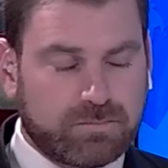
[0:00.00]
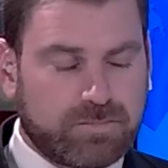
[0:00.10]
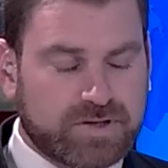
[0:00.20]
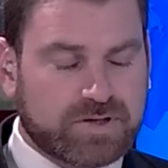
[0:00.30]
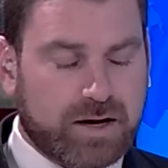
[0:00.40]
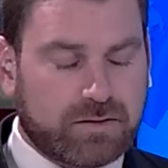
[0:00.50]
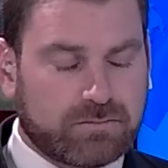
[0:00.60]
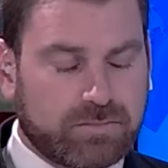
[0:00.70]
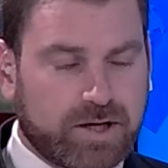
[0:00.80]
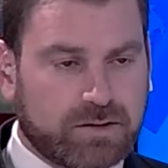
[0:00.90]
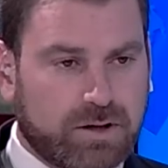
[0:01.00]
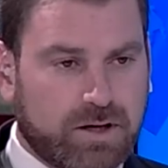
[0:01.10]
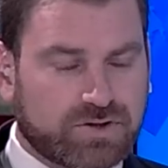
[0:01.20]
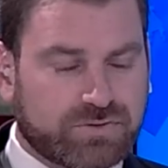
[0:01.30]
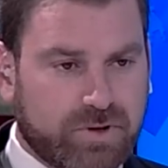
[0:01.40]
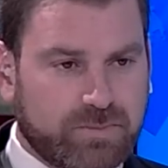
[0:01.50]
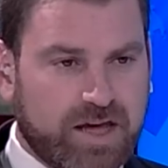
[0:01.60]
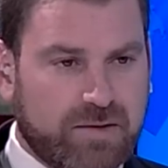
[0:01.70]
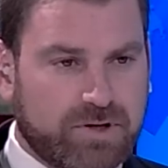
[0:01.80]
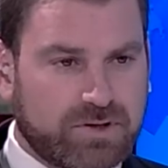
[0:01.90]
missile being launched from
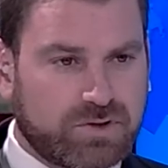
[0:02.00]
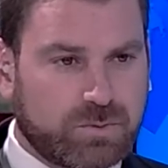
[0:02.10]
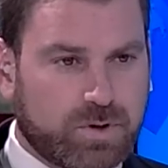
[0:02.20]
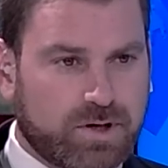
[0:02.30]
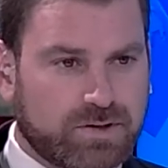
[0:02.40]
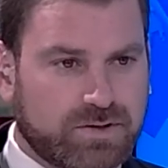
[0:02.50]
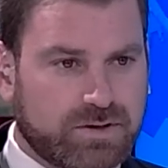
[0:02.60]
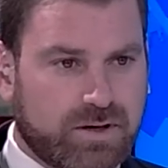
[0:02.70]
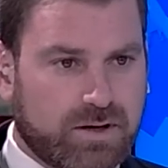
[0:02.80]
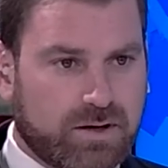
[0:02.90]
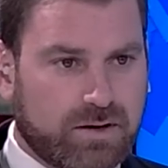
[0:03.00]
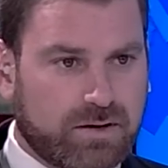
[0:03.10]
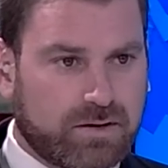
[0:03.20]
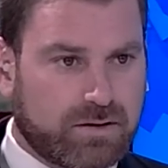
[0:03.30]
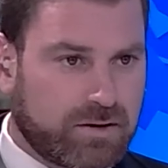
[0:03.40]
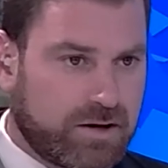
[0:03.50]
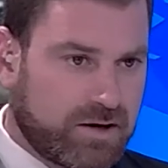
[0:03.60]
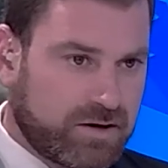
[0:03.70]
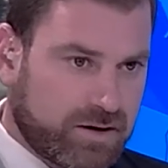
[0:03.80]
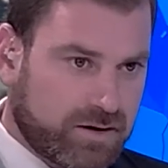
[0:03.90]
Yemen towards a
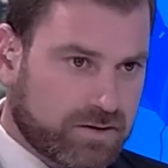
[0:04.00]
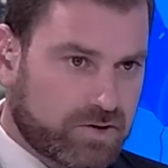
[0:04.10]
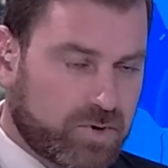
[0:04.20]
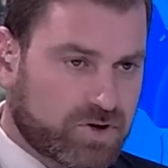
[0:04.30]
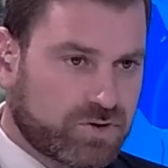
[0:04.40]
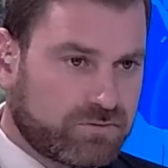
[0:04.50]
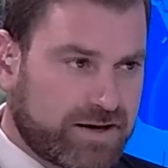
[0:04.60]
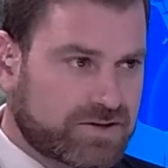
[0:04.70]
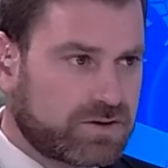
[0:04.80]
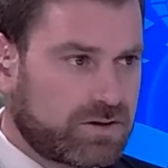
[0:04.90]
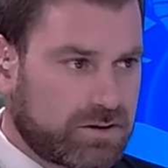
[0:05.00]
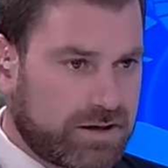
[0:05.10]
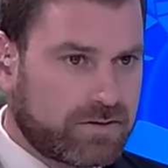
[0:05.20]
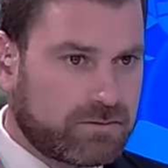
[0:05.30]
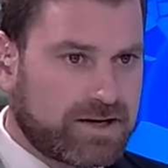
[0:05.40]
commercial vessel in the